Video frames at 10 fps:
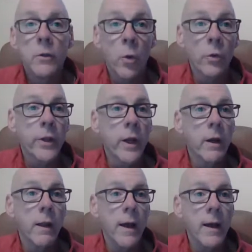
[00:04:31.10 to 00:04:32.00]
North
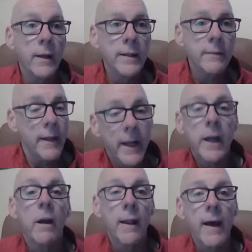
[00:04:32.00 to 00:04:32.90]
Carolina.
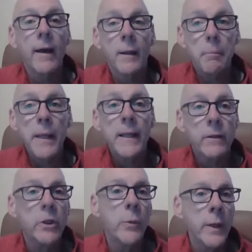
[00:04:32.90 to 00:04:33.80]
Carolina beat
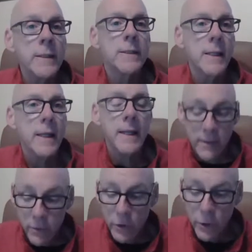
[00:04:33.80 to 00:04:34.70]
UNC
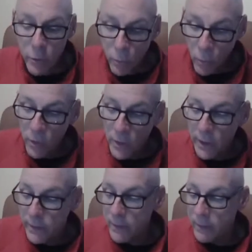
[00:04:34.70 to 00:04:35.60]
two to
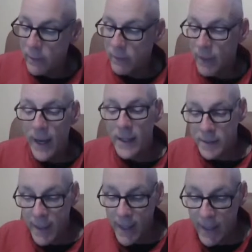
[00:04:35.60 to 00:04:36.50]
one last
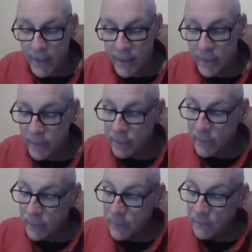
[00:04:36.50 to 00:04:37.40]
night
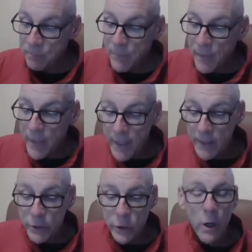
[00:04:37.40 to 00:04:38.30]
in
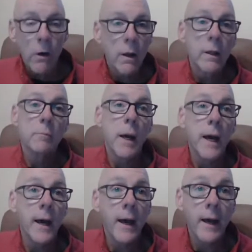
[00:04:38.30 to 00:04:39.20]
Charlotte
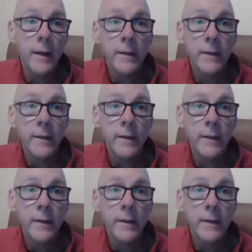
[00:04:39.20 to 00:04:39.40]
behind